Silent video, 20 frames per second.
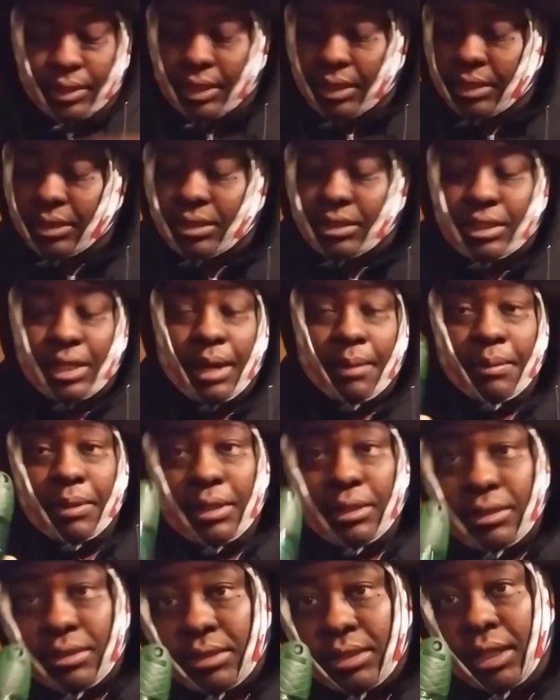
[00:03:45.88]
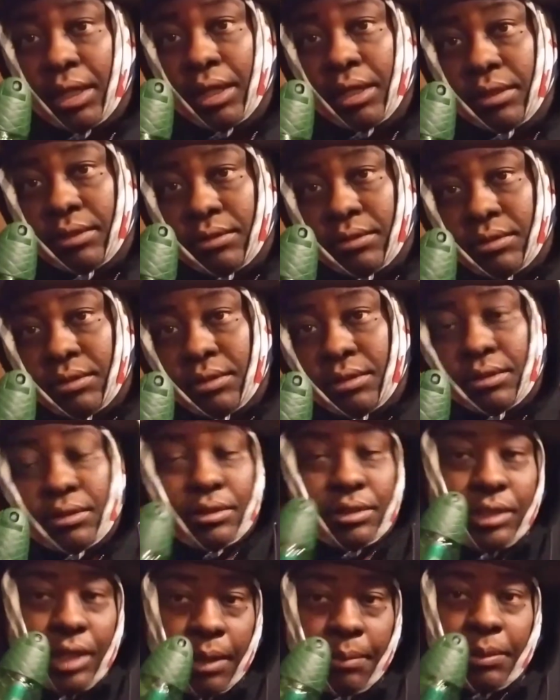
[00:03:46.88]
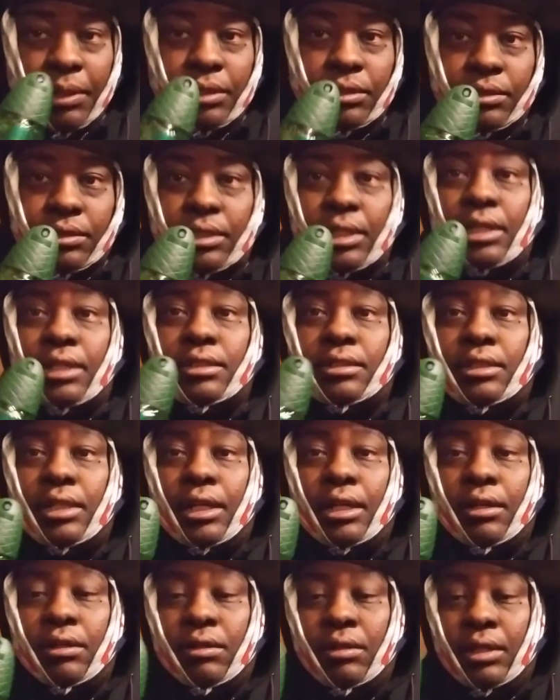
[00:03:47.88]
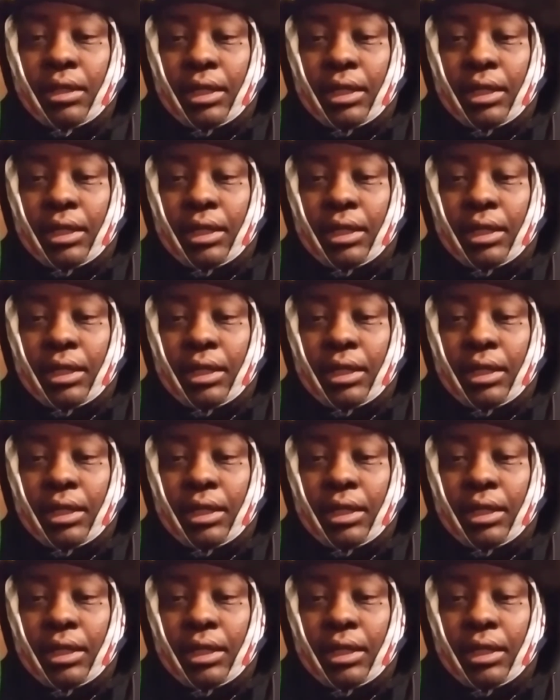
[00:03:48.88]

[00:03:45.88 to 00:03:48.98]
Similar sense, similar sense now.